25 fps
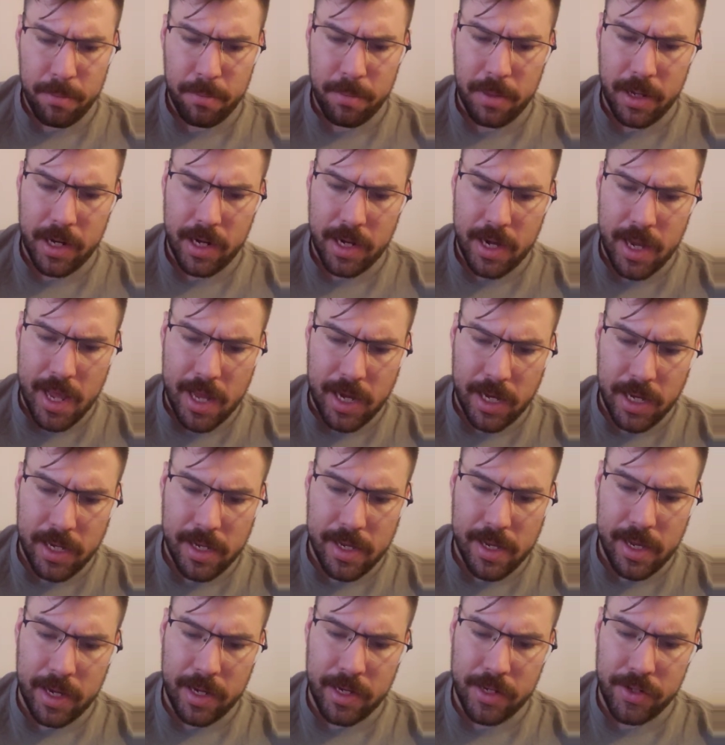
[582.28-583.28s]
But in any
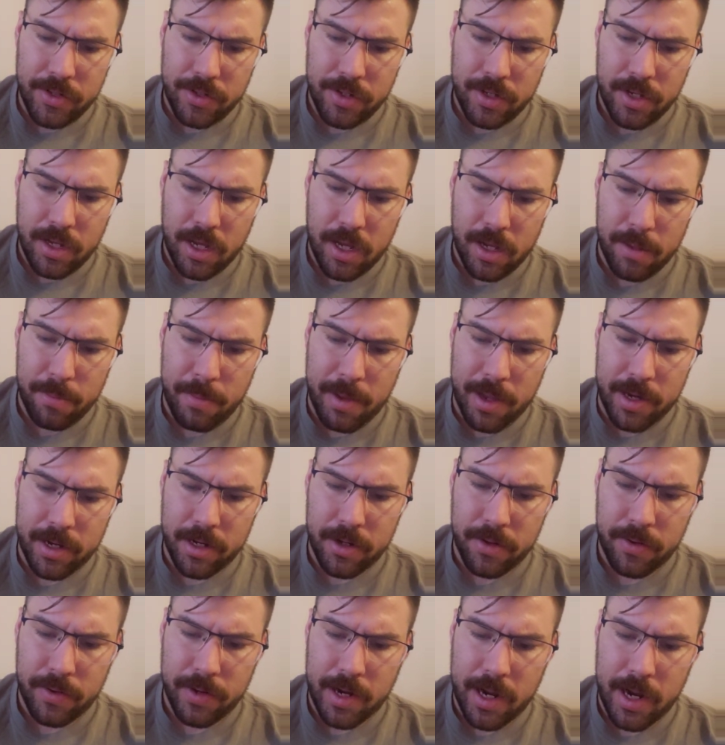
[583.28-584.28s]
case,
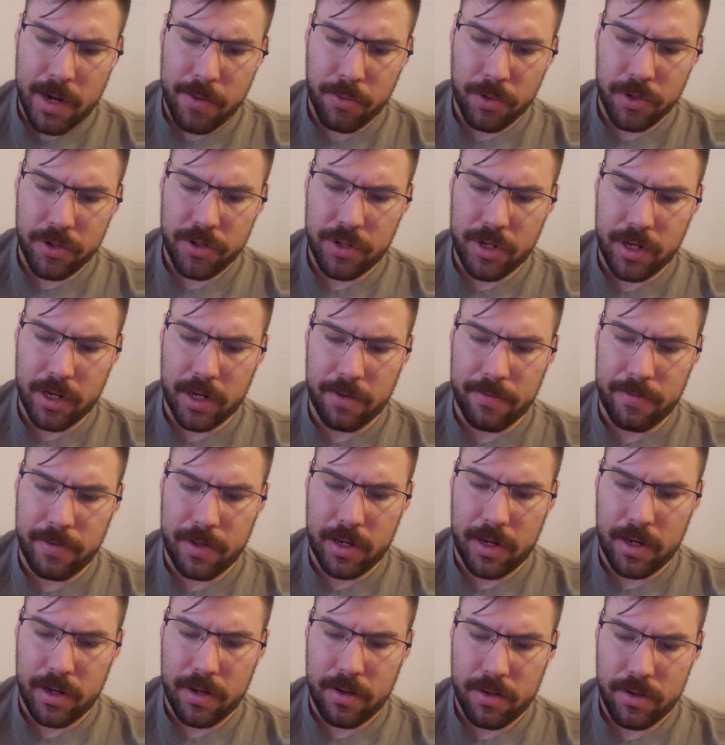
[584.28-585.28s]
Himeno and I were sick of
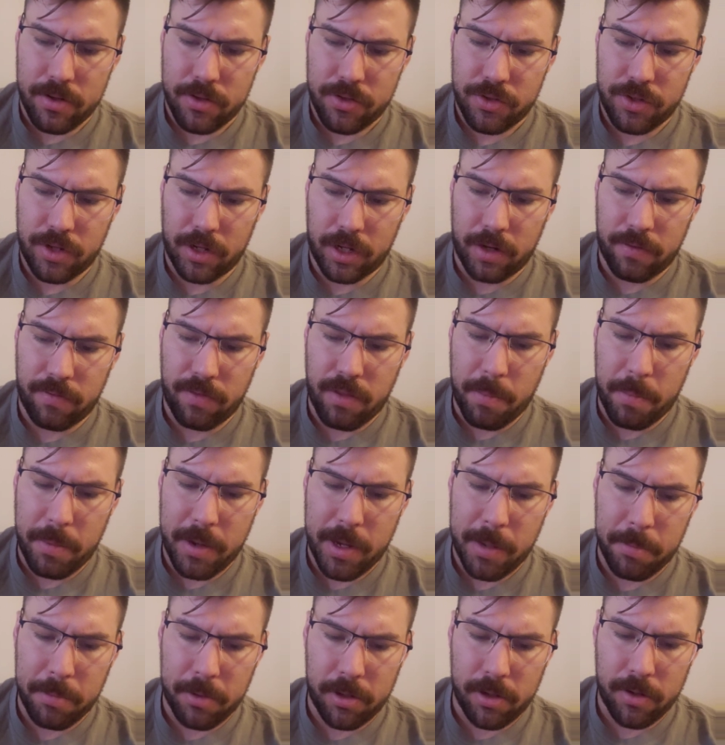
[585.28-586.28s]
it, sick of the
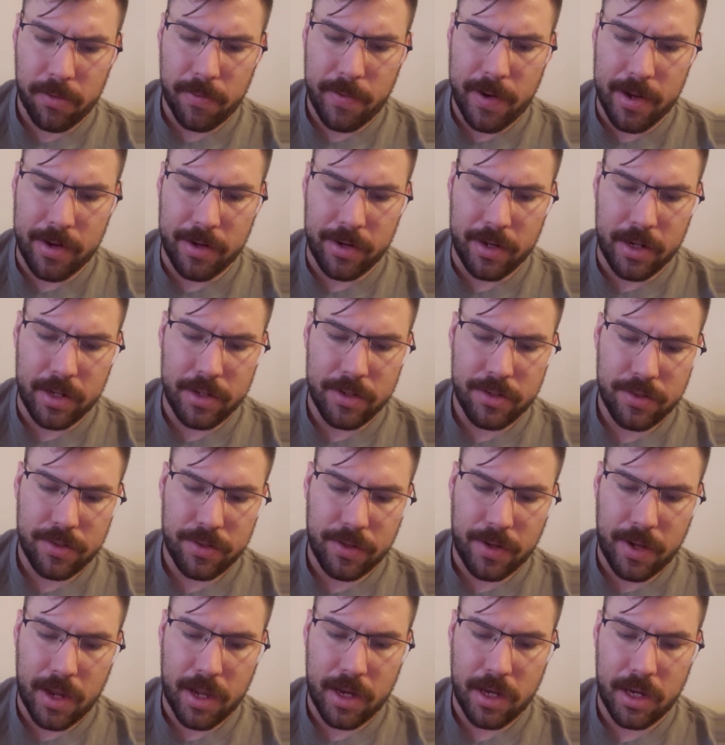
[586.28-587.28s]
people around us,
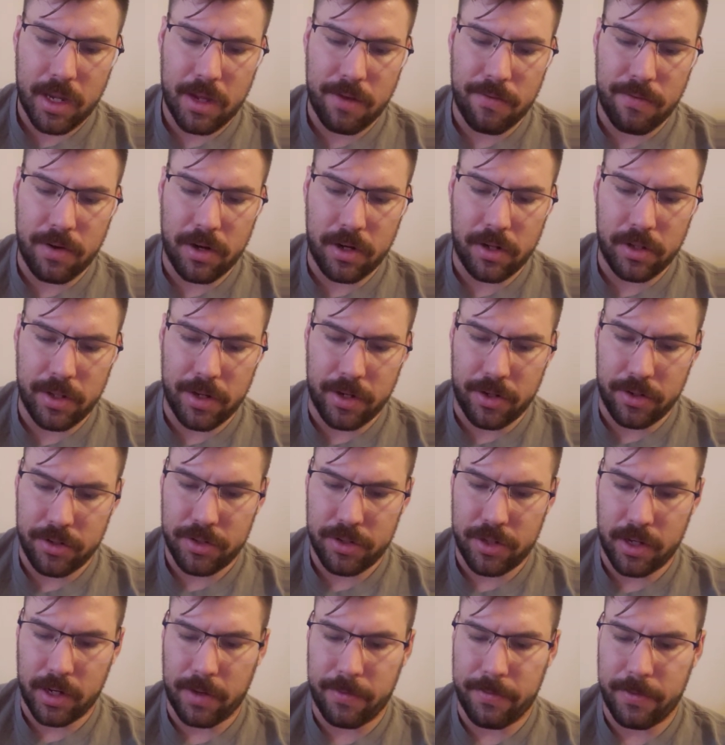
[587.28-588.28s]
and even a little
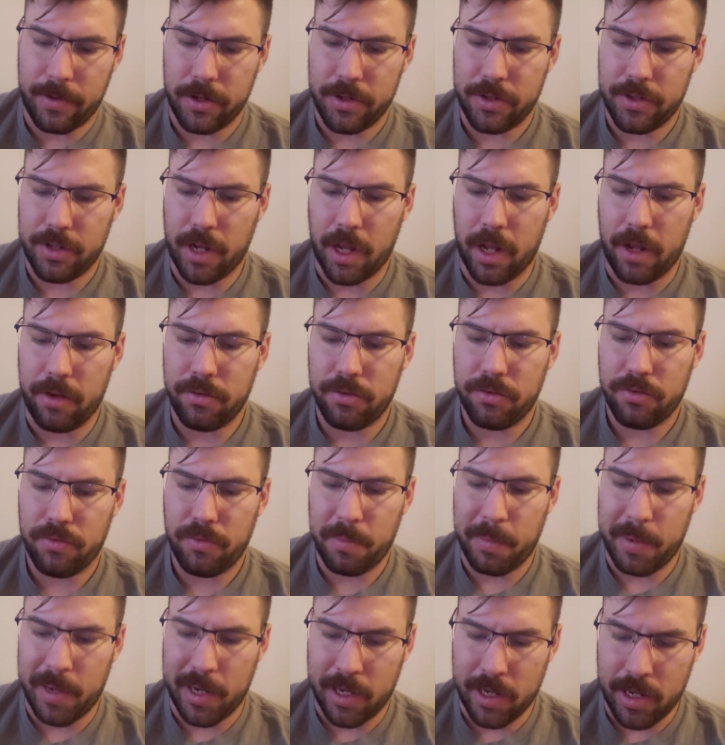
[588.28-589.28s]
sick of ourselves for
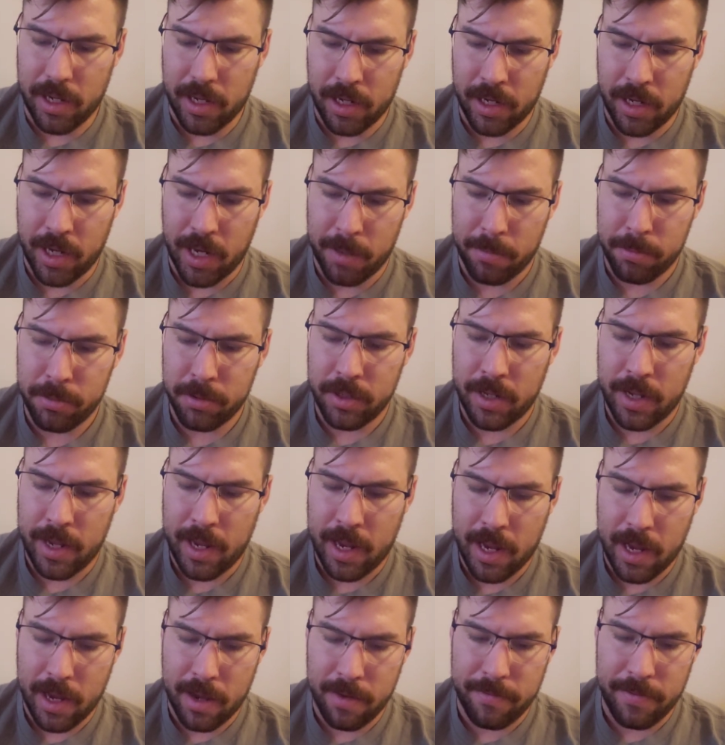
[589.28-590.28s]
being unable to
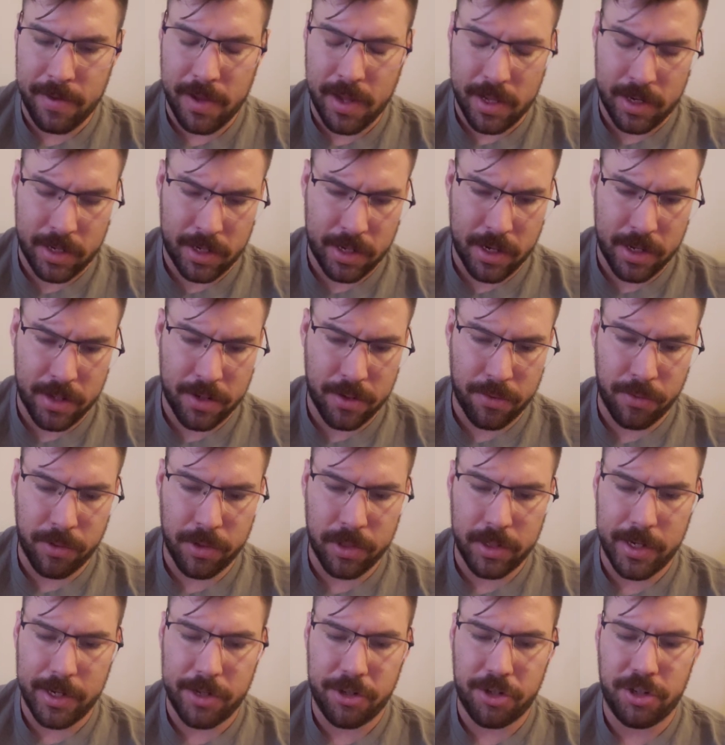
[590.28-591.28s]
have any other
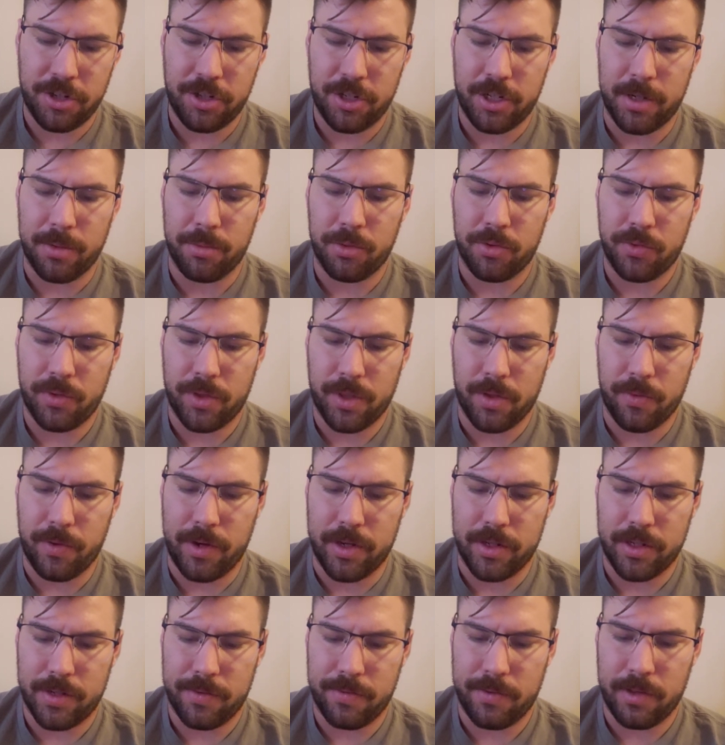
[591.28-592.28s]
relationships with the
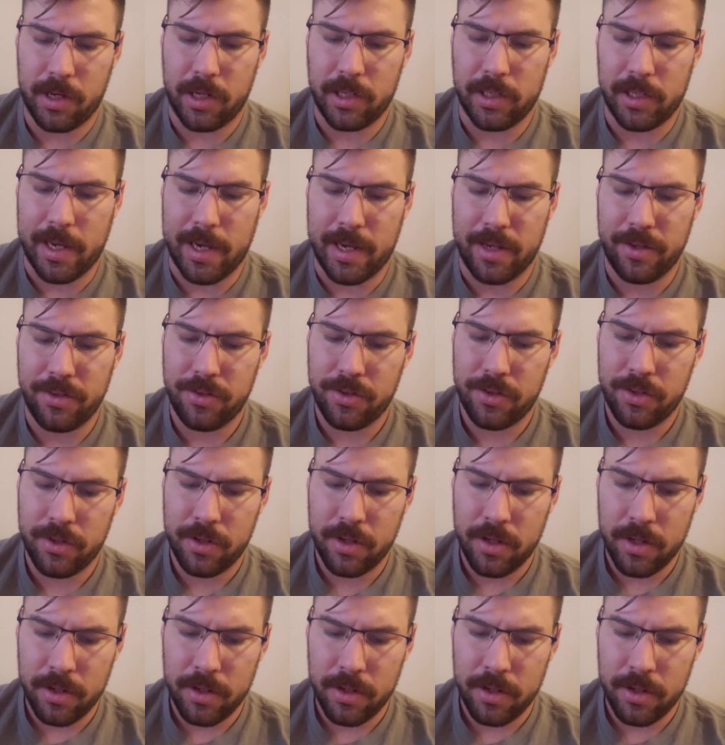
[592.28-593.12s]
rest of the class.